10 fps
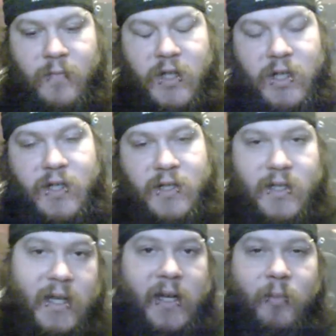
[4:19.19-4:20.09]
yeast
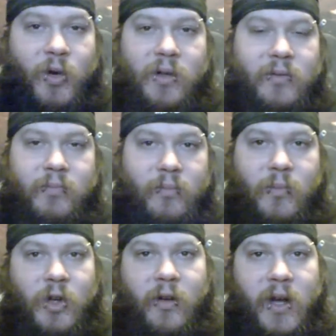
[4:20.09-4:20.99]
says, hey, more
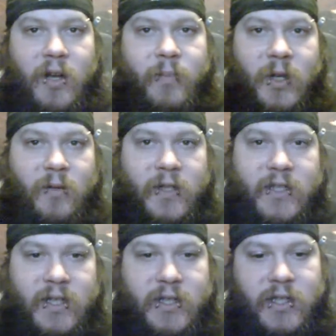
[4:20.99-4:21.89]
grub,
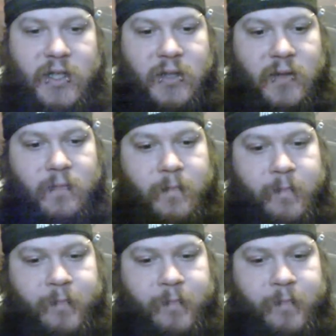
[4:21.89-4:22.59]
let's eat the shit, and